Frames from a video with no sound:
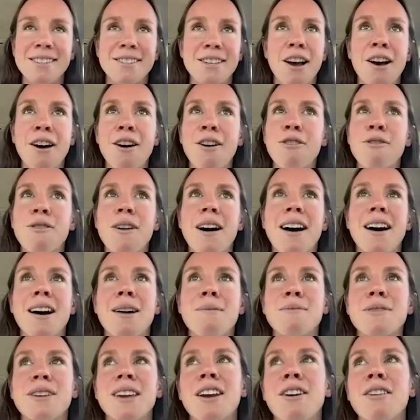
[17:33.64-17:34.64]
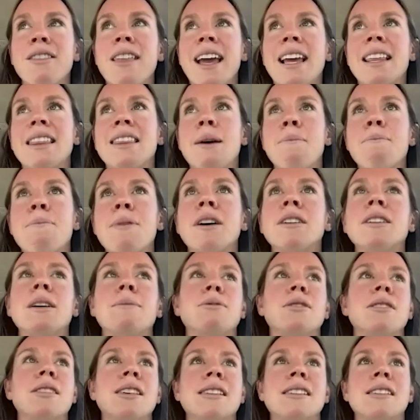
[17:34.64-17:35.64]
So, like the build
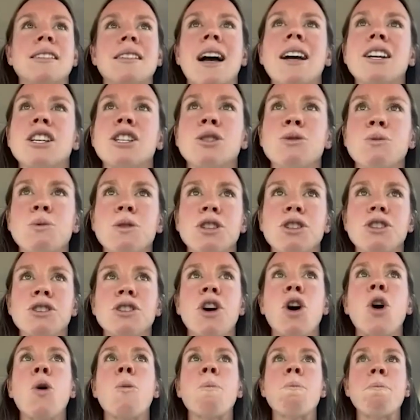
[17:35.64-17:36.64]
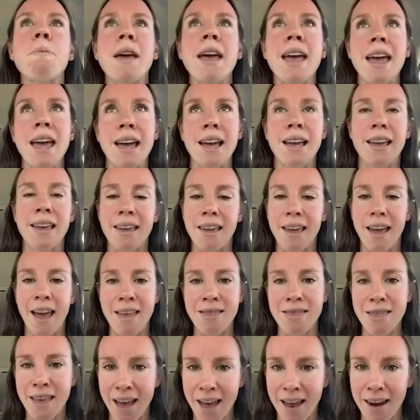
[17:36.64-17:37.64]
up to the selections was so big.
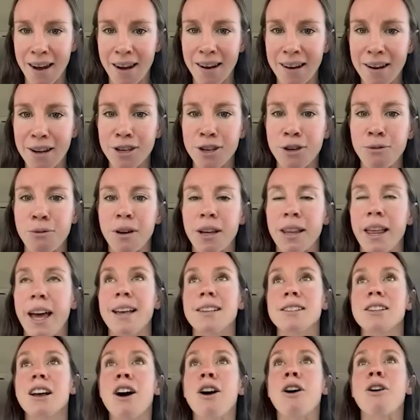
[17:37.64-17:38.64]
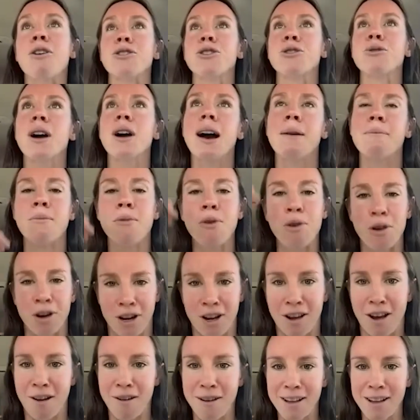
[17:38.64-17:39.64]
And then you realize, oh, you got more to go.